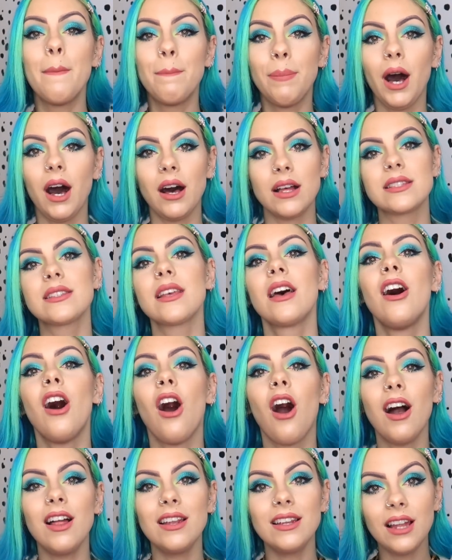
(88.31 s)
But
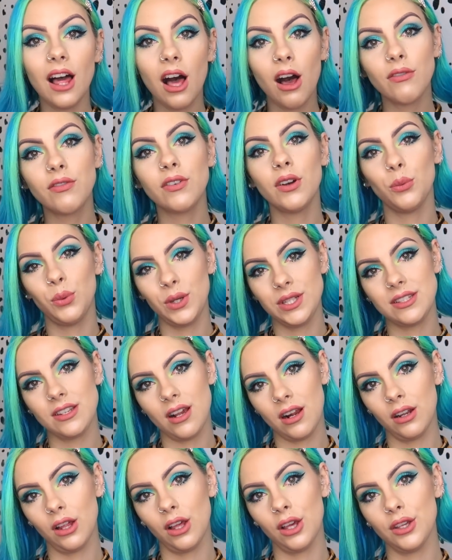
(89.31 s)
I love
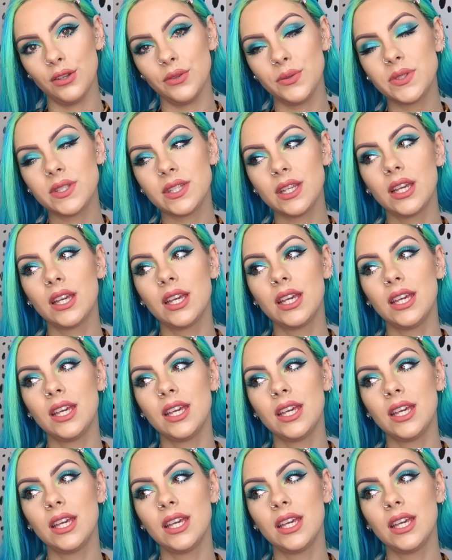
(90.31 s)
winter clothes.